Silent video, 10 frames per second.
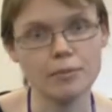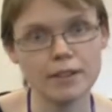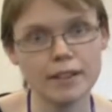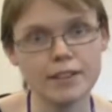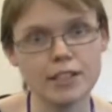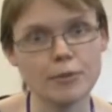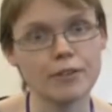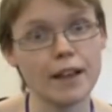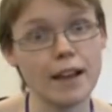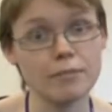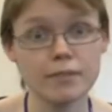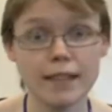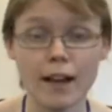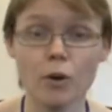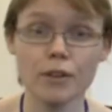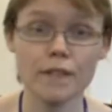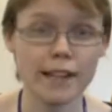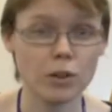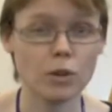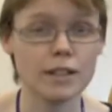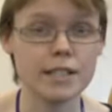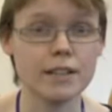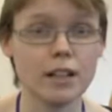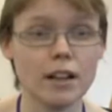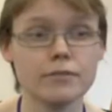in terms of their health and their quality of life.